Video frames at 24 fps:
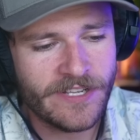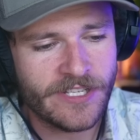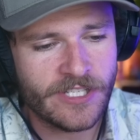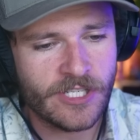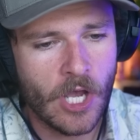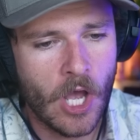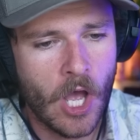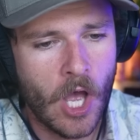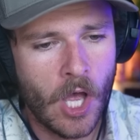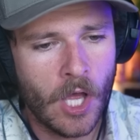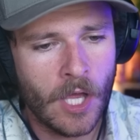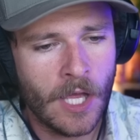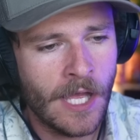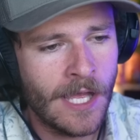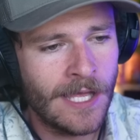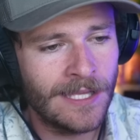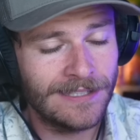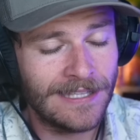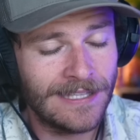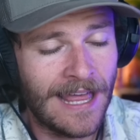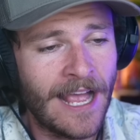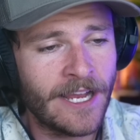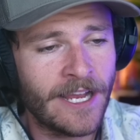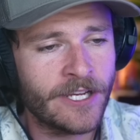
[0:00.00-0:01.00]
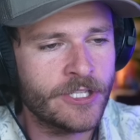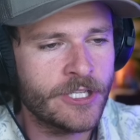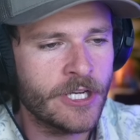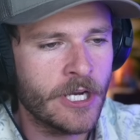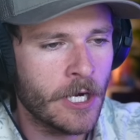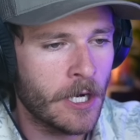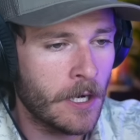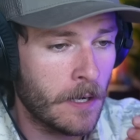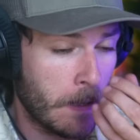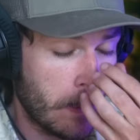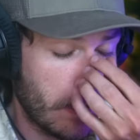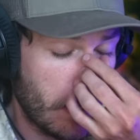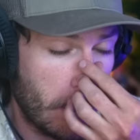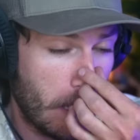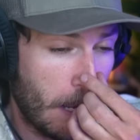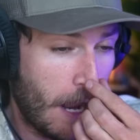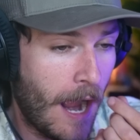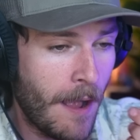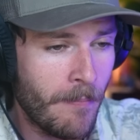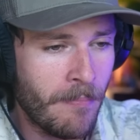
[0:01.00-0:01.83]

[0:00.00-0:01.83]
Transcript: we saw last year,